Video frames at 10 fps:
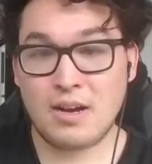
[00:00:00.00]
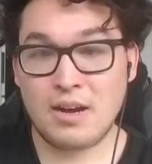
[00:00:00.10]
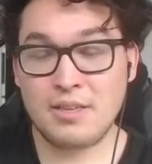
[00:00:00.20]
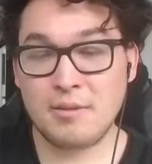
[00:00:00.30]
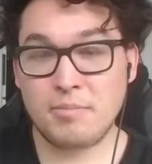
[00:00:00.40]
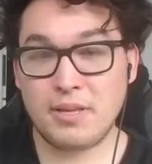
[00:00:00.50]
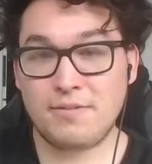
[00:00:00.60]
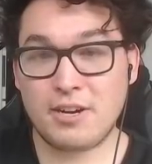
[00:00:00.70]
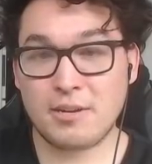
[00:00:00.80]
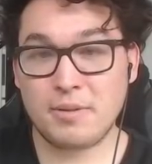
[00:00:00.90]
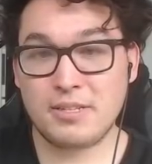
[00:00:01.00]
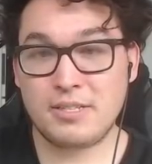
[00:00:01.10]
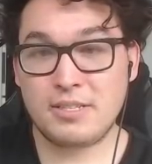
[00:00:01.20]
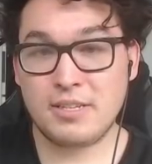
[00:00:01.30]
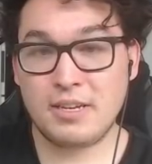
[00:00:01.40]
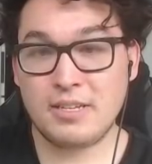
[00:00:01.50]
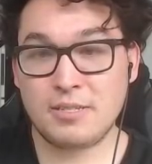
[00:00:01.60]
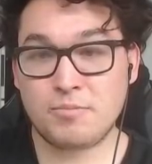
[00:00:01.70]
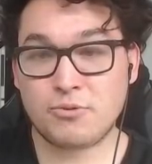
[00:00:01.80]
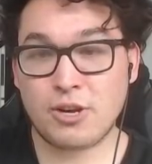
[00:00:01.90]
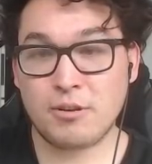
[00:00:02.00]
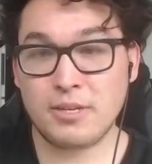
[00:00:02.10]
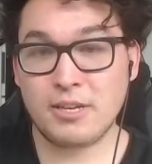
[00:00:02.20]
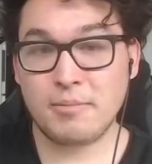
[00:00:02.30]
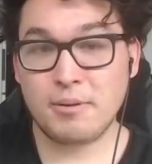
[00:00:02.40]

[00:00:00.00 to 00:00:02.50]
I think the Blade Fragments is probably going to